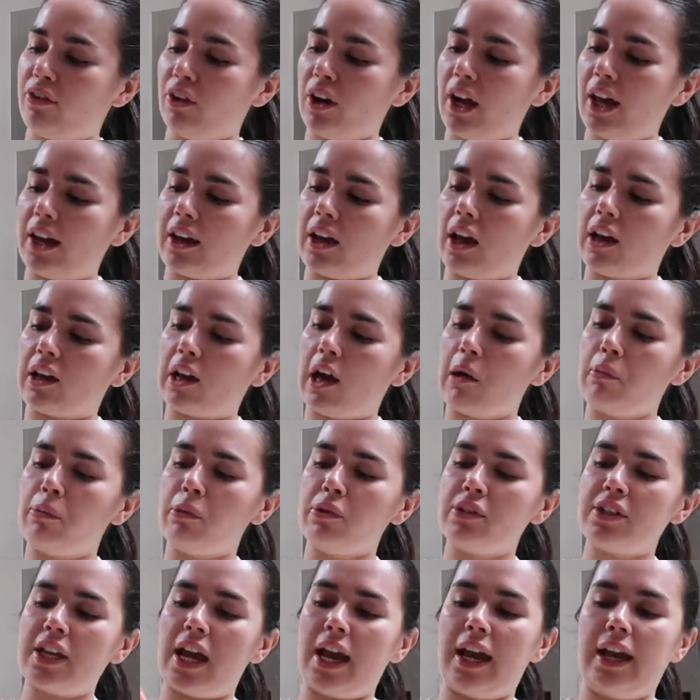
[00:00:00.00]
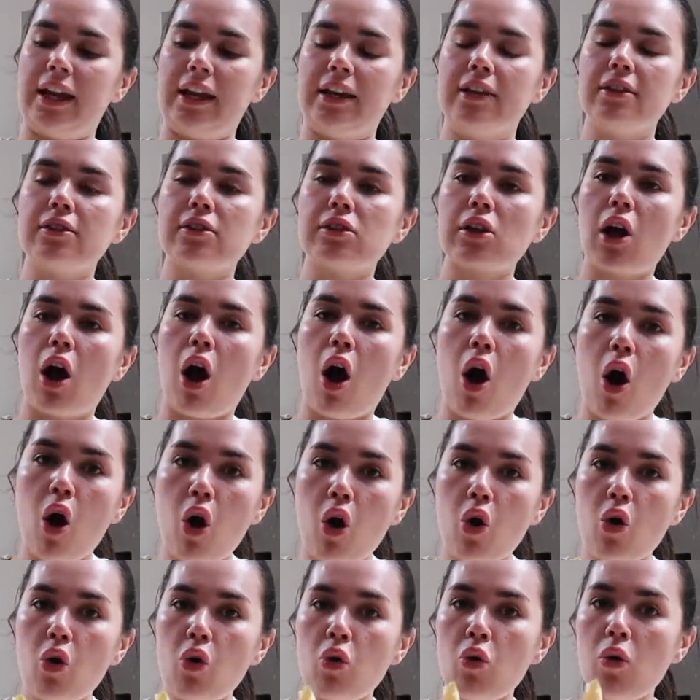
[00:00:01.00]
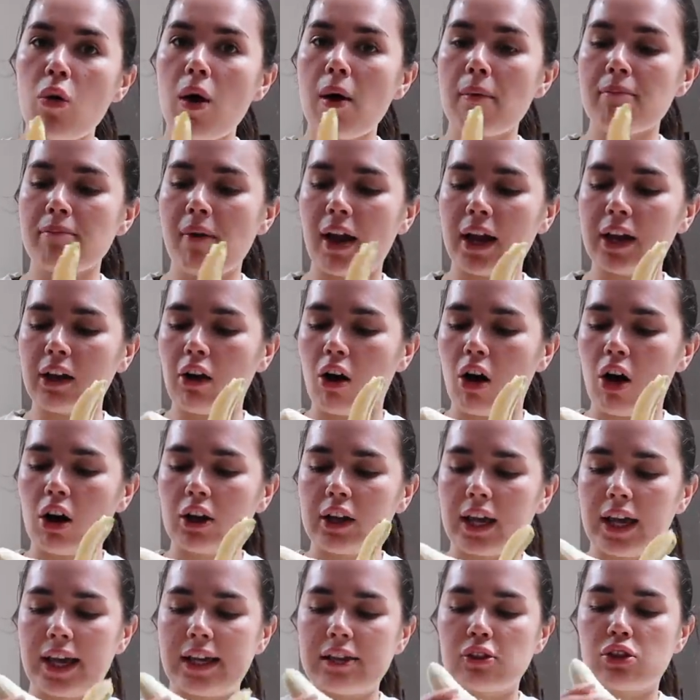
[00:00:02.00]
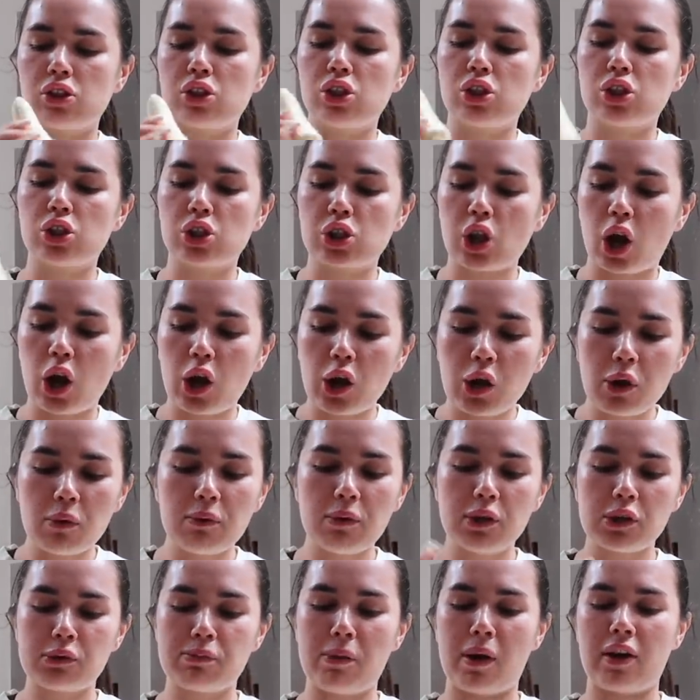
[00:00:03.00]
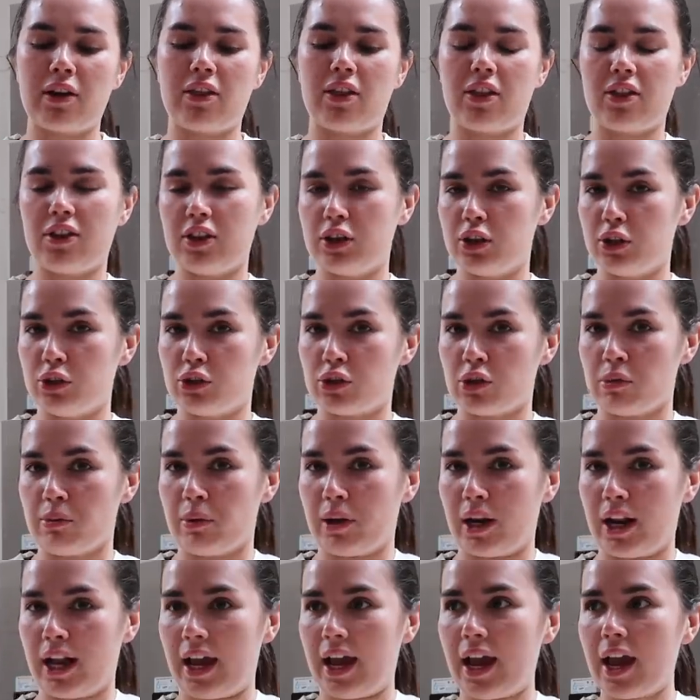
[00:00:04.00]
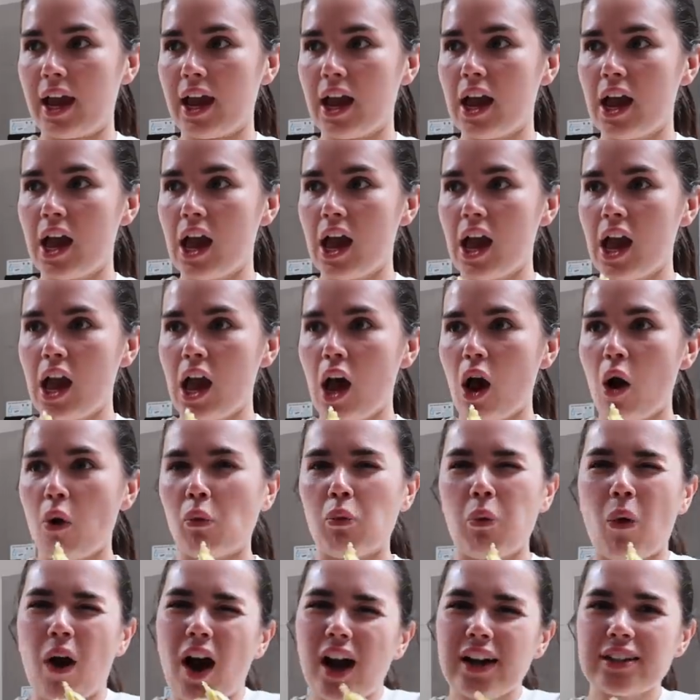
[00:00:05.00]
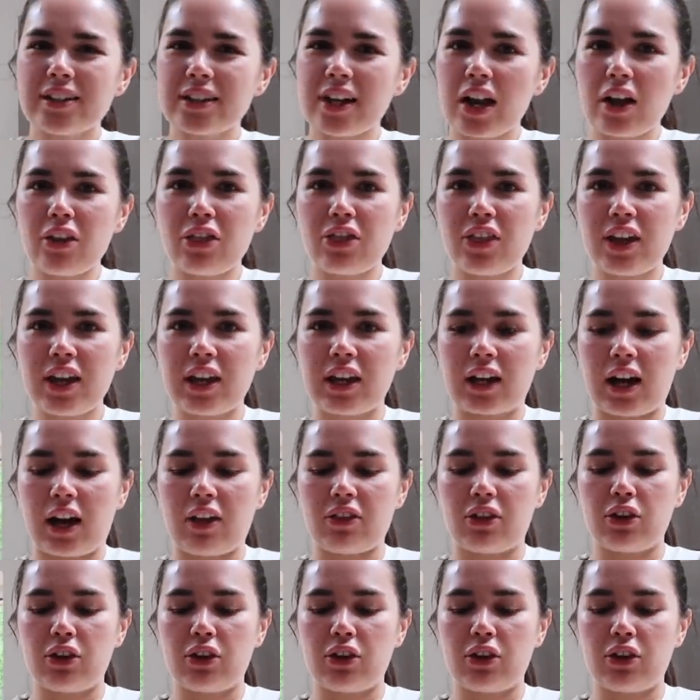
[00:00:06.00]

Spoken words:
for like a couple days. Oh my god, it's so much better than the Nutribullet. Why did I think